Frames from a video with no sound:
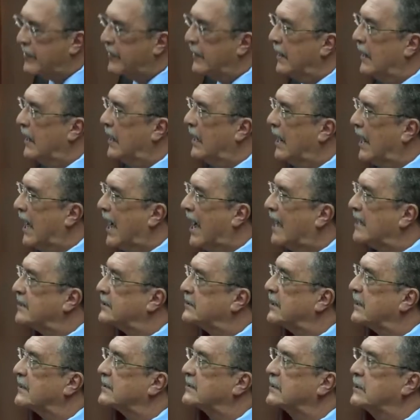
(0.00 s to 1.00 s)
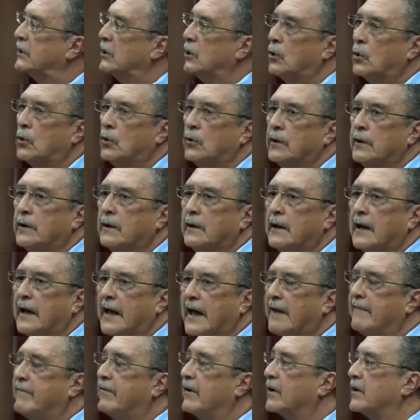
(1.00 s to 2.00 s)
largest loan
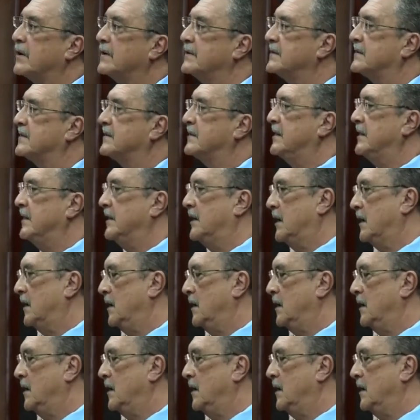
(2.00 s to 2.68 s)
ever conceded